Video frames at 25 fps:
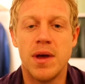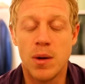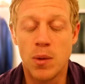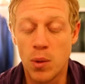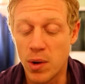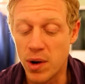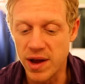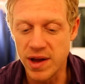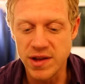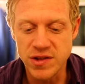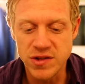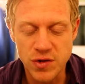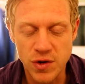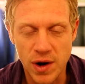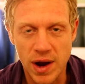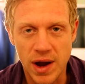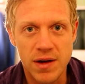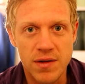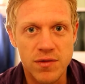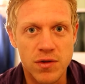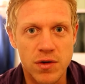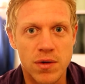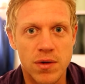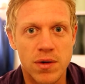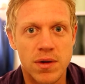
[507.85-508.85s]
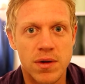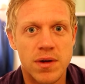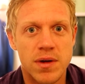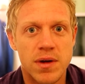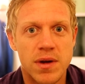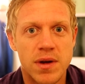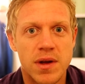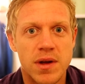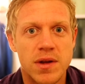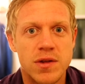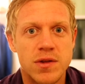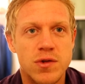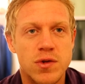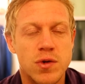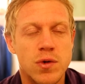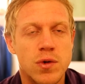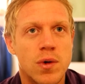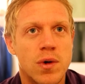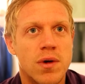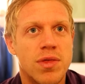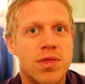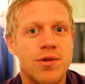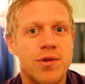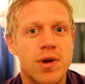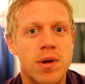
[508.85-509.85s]
When I travel
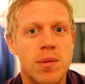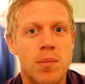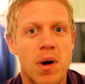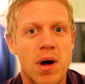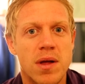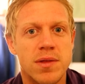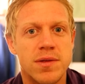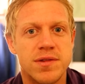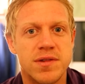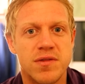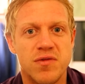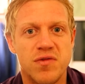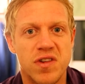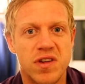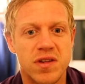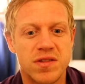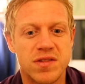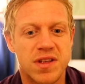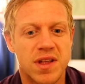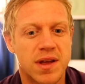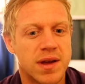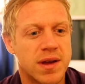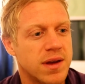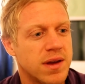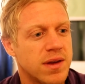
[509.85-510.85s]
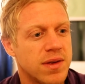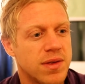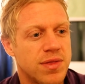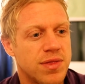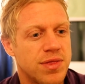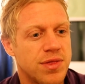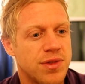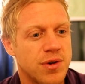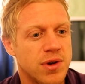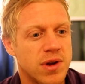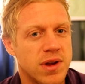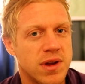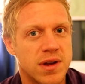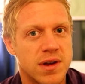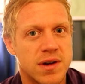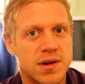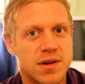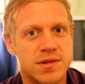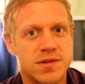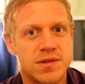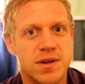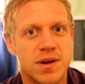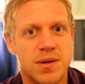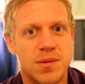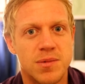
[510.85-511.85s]
two or three months, it feels like three
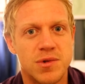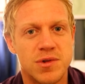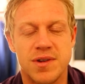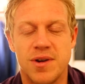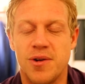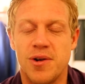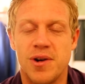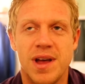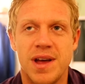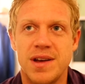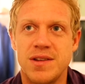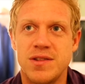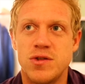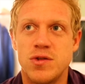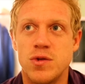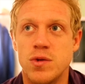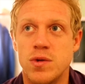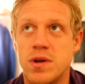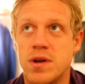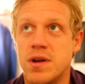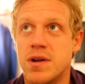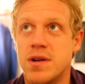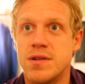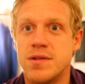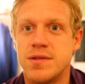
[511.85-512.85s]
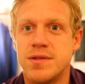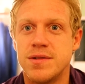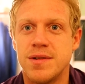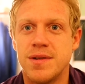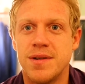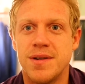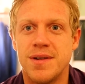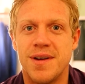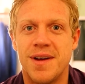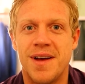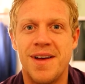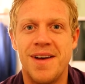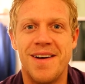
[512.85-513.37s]
years almost, or like two years.